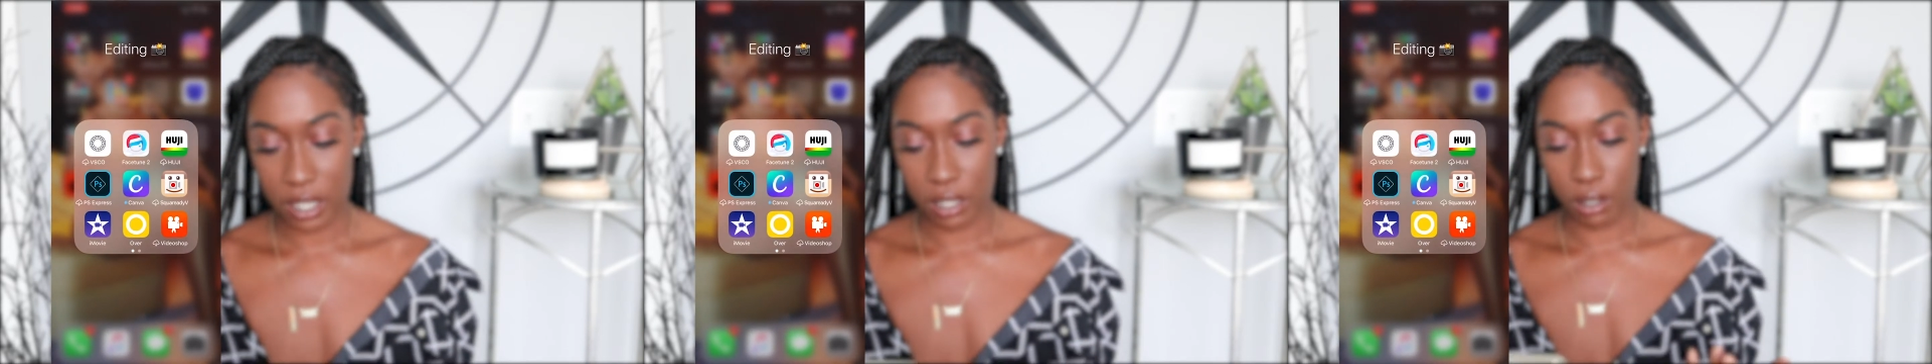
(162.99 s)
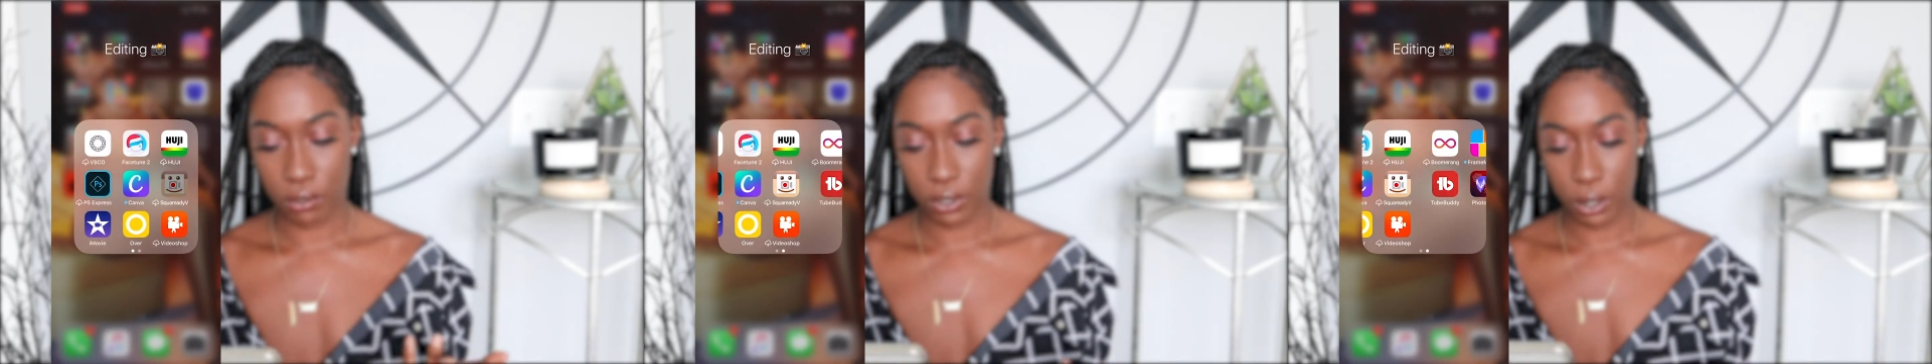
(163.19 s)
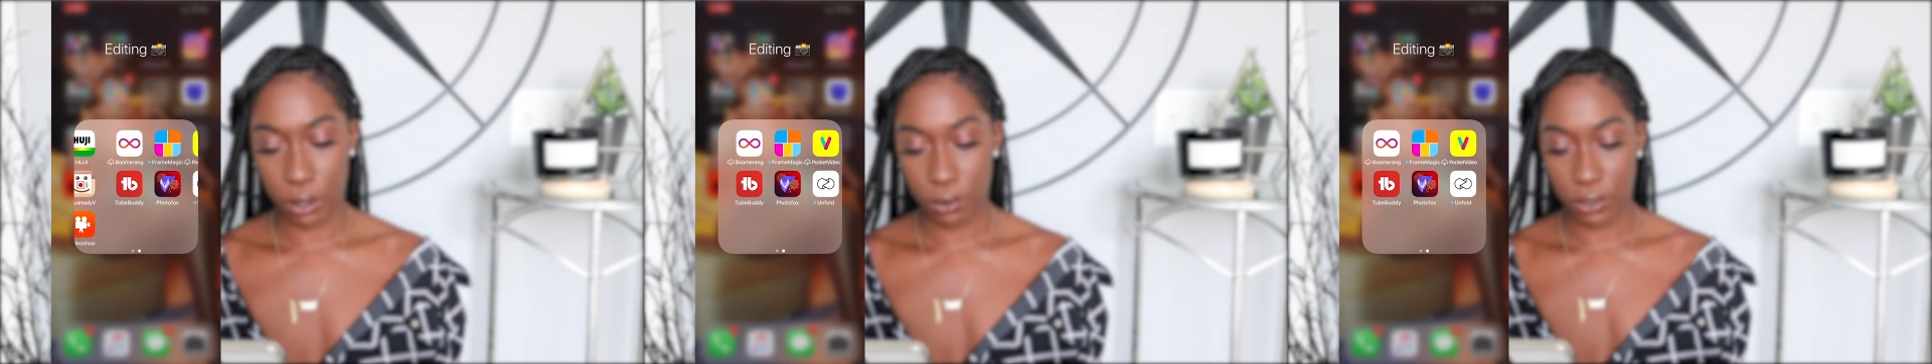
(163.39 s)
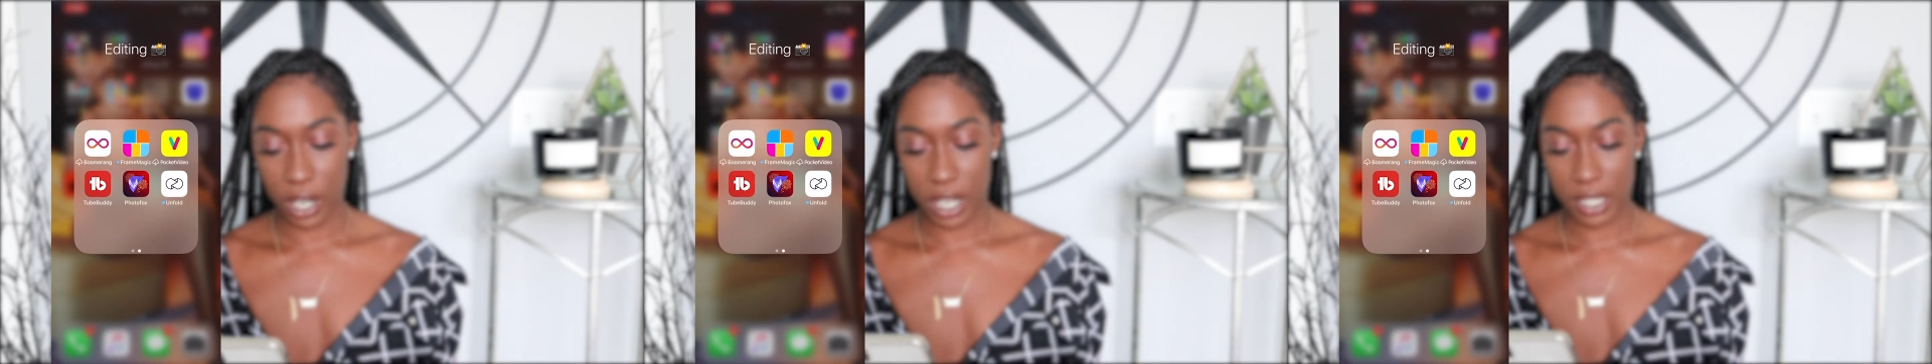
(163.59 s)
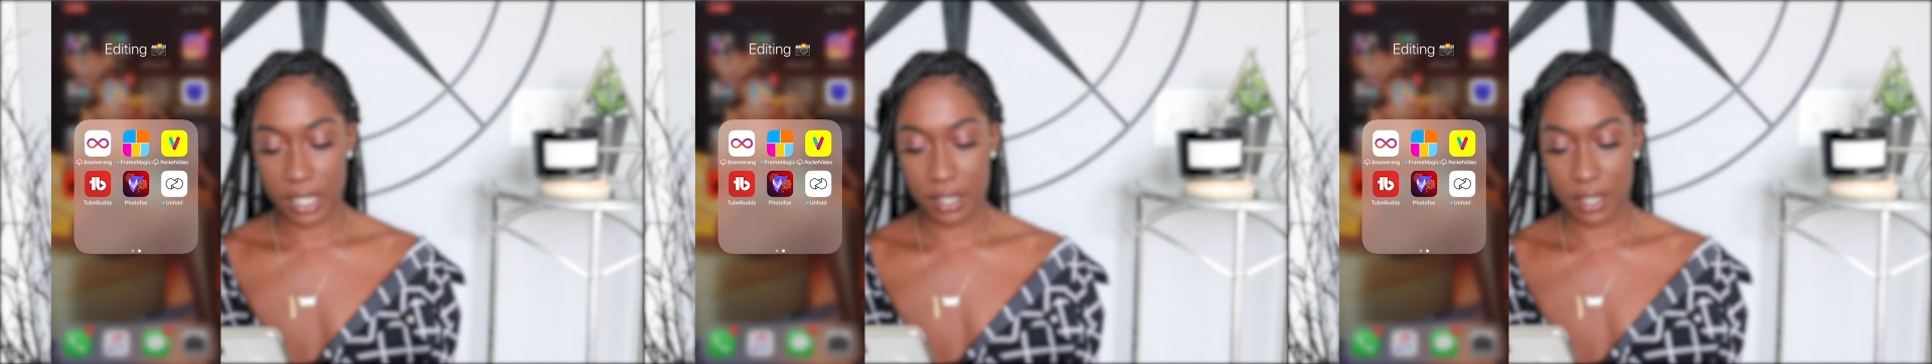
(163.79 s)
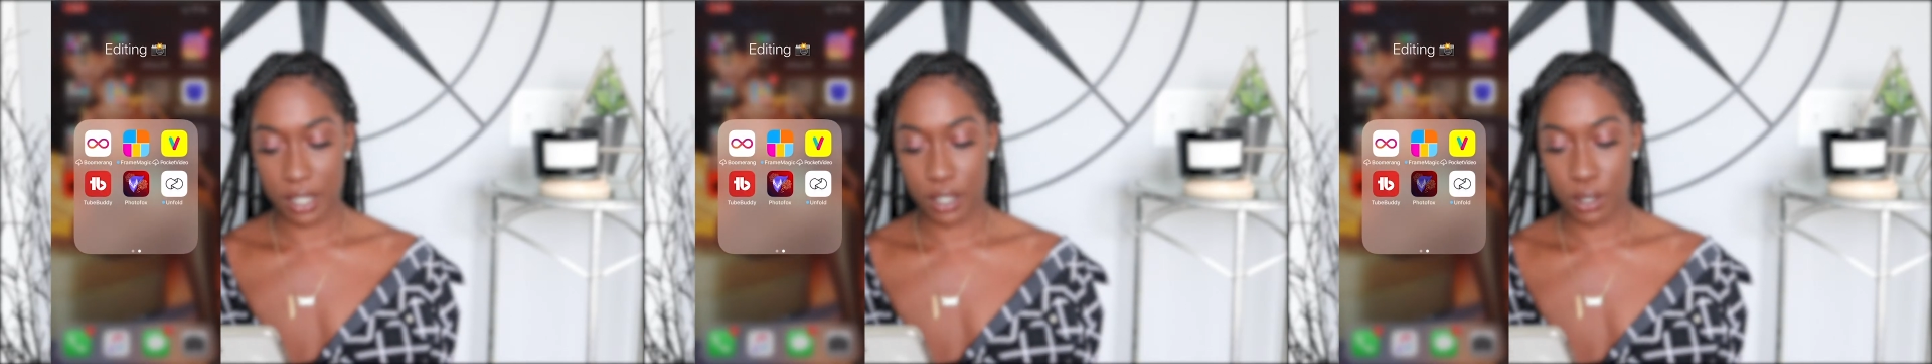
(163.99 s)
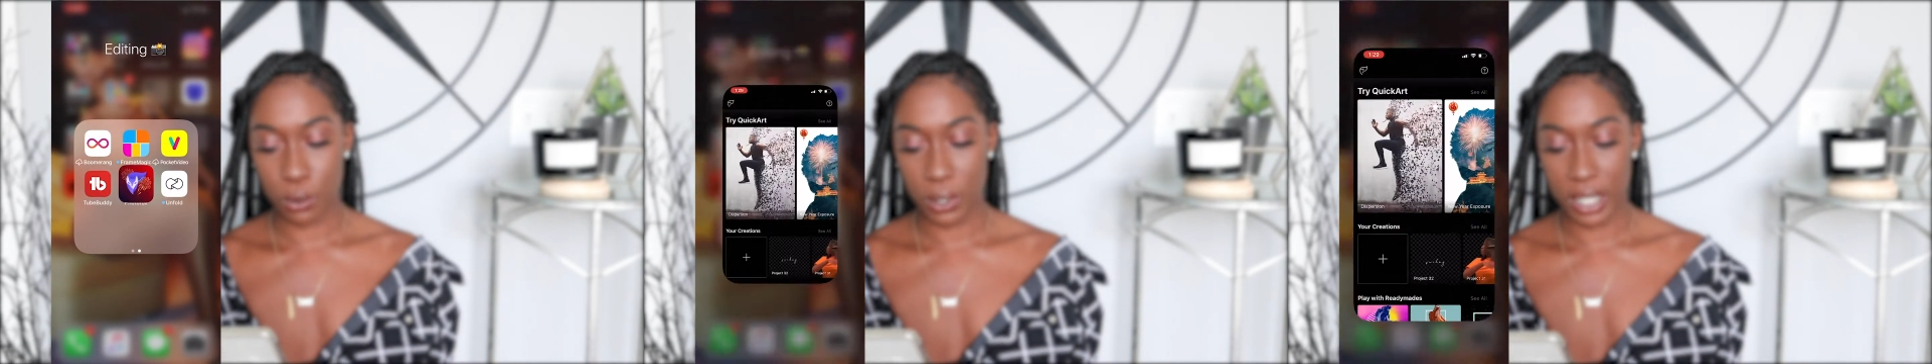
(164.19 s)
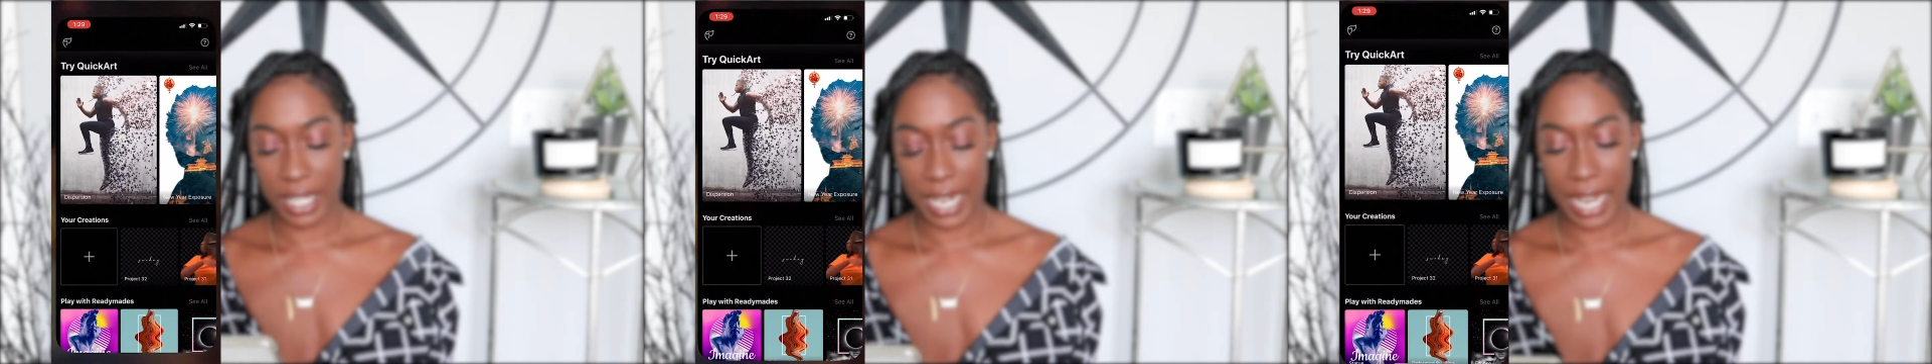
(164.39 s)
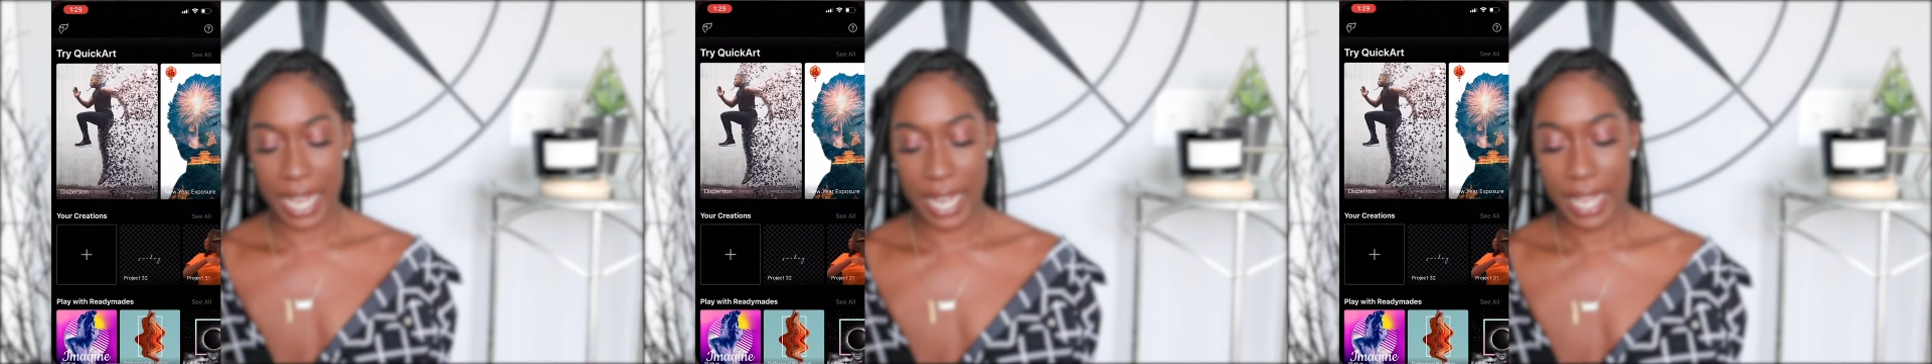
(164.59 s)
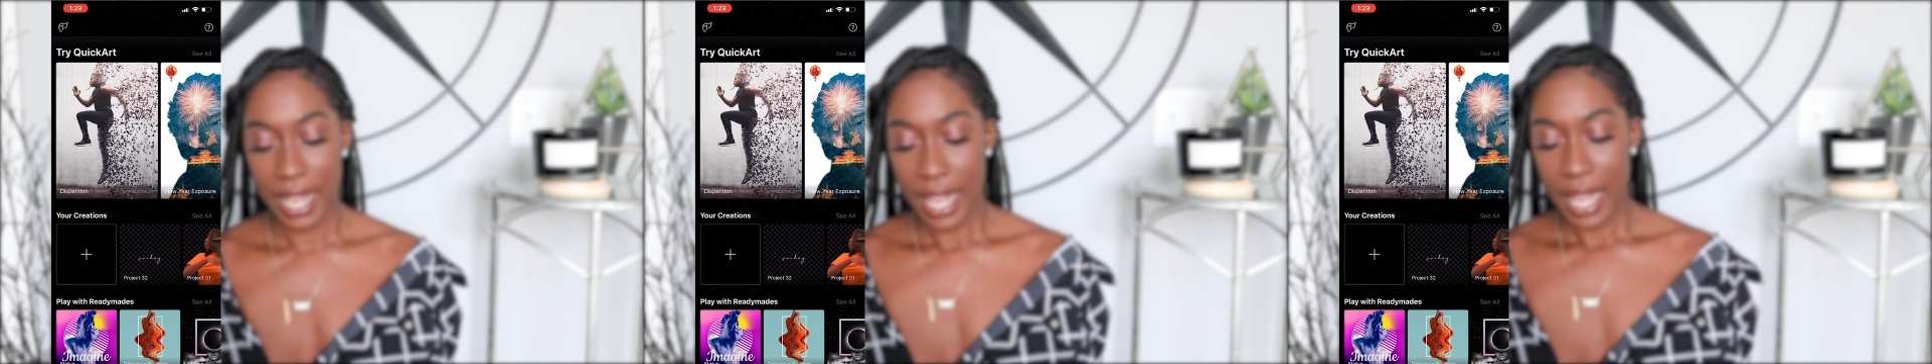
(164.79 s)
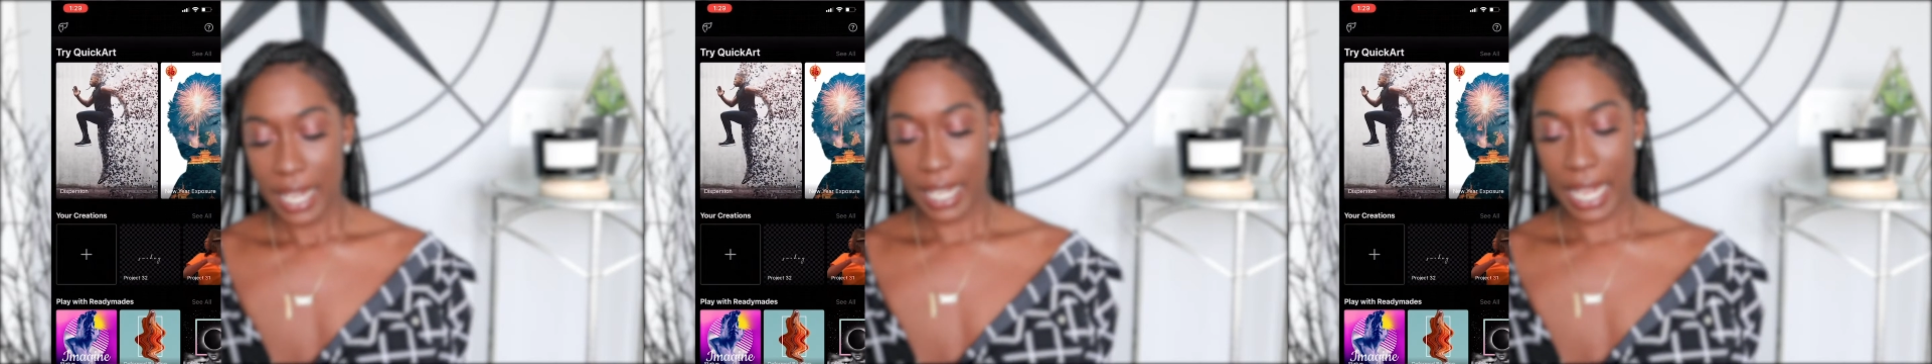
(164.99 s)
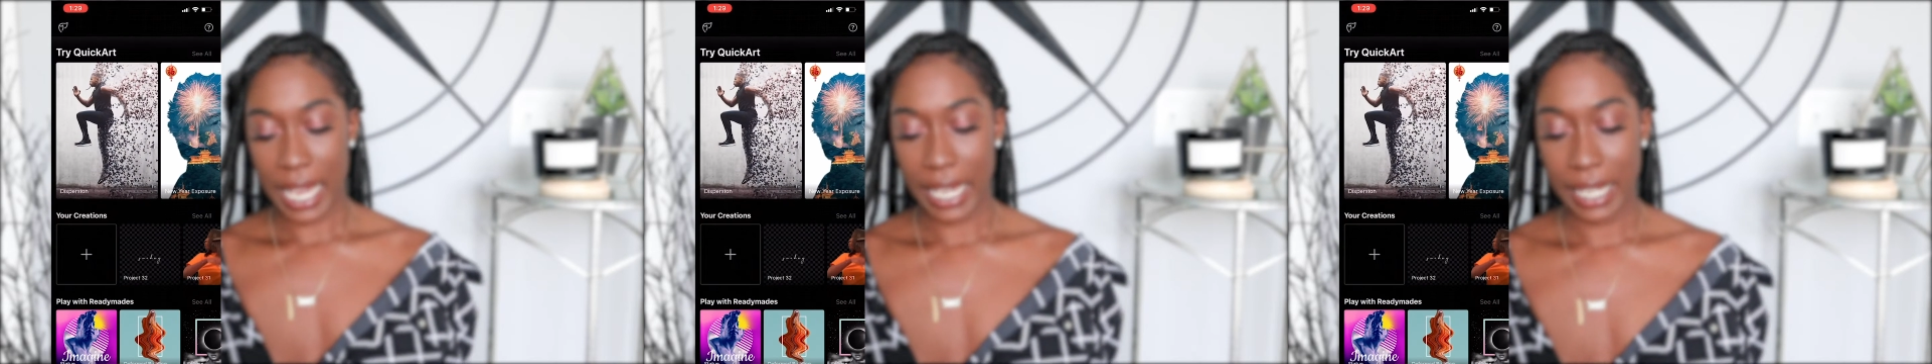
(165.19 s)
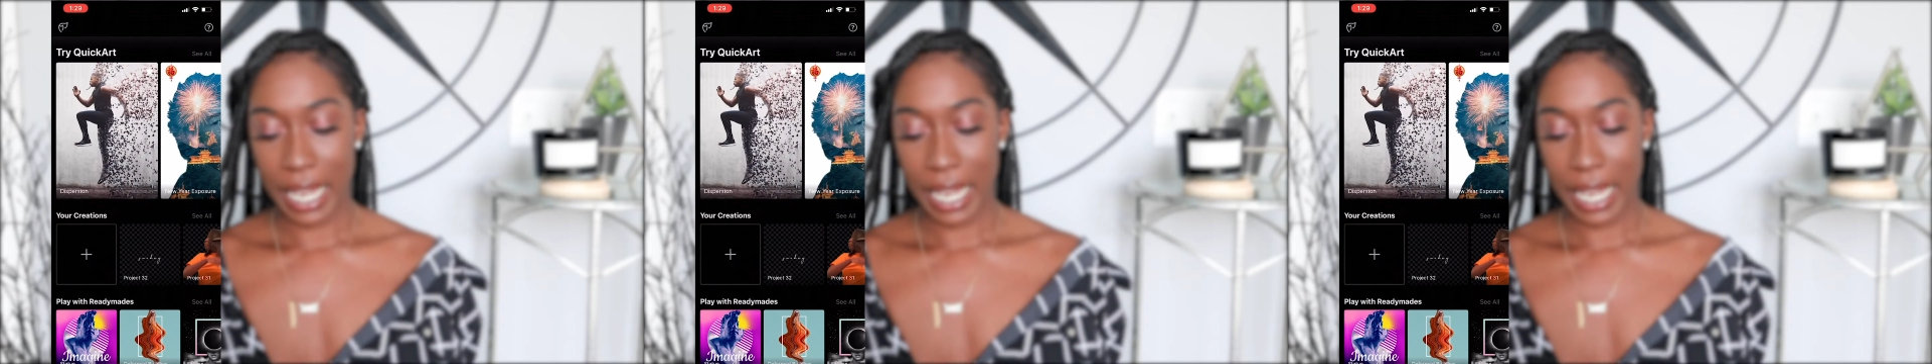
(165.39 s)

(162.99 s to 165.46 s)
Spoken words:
So Photofox is another one that I like.